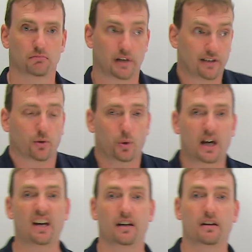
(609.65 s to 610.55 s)
It's
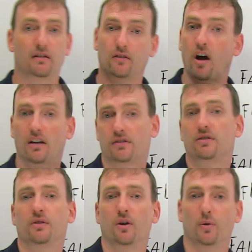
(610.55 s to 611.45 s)
okay not
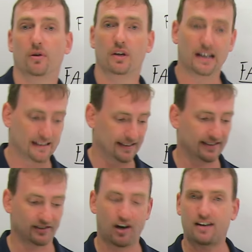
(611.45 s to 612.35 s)
to know. This
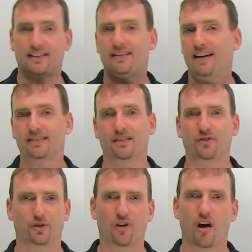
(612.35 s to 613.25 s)
is not a test of
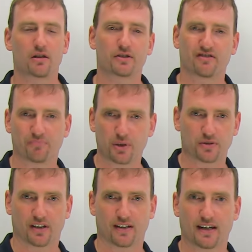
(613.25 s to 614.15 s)
your knowledge of
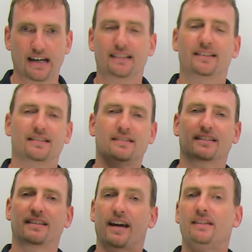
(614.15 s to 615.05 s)
music. This is a
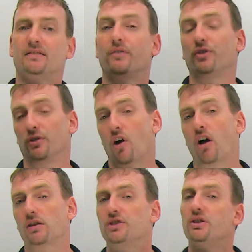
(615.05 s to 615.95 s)
test of your
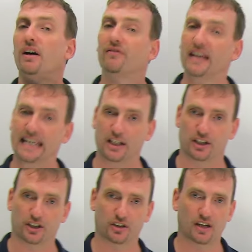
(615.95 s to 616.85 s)
knowledge of
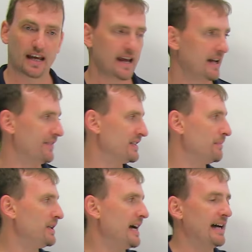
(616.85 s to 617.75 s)
English. If
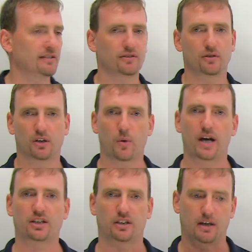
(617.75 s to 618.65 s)
somebody asks you a
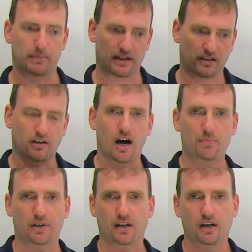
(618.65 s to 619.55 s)
question about a
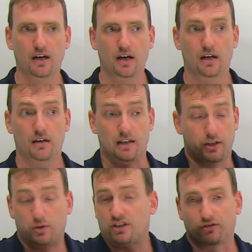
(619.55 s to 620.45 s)
topic that
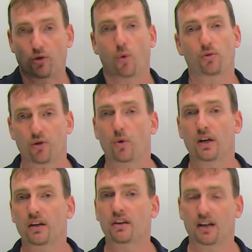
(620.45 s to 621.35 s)
you just don't know
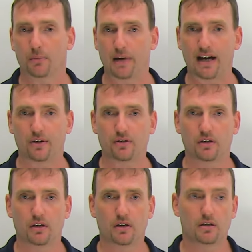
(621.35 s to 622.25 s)
anything about,
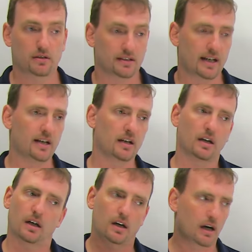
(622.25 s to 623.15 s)
say,
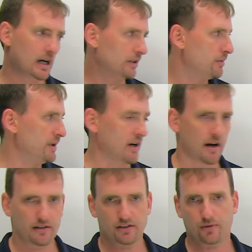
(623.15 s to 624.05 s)
to be
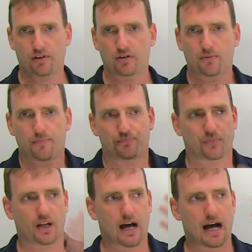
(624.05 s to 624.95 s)
honest with you,
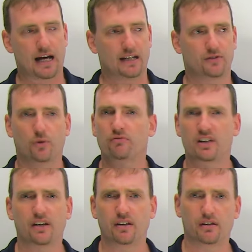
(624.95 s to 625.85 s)
I don't
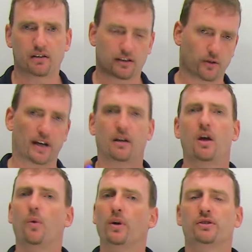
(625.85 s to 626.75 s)
really, okay,
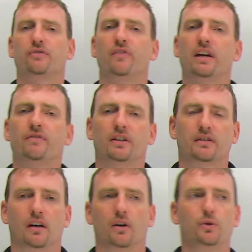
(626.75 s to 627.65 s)
what's your favorite,
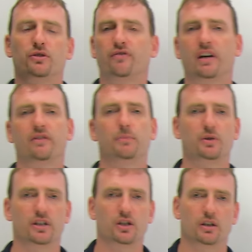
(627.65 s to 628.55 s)
who's your favorite
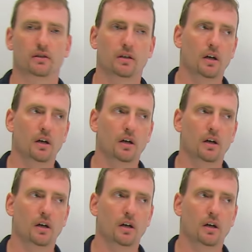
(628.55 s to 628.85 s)
musician?